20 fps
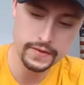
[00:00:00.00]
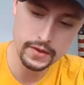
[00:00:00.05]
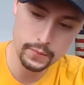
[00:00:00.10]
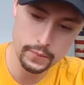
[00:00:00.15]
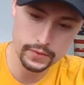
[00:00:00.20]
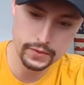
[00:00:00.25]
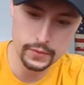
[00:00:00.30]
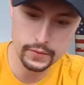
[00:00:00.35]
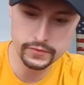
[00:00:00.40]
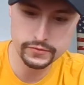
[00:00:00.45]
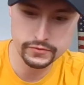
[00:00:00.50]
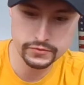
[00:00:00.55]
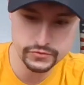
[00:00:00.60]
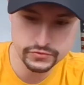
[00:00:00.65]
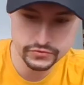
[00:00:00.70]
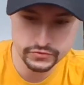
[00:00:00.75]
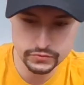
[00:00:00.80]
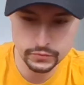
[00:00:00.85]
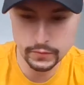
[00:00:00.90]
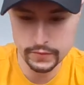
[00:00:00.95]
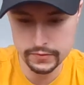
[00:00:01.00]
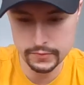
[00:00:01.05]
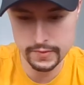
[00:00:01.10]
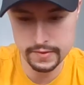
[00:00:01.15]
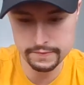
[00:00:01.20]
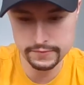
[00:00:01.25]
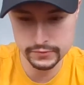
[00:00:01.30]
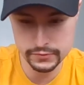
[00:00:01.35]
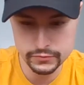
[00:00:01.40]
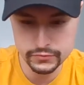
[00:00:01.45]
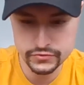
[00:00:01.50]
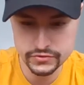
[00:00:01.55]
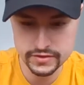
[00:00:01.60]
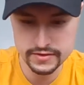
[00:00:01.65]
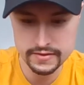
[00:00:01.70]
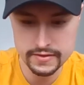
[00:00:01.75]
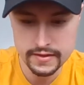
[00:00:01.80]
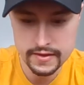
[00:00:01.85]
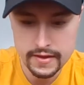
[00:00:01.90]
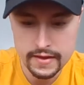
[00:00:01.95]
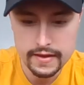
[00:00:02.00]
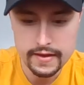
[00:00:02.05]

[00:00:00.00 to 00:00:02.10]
They were going to destroy the revolution,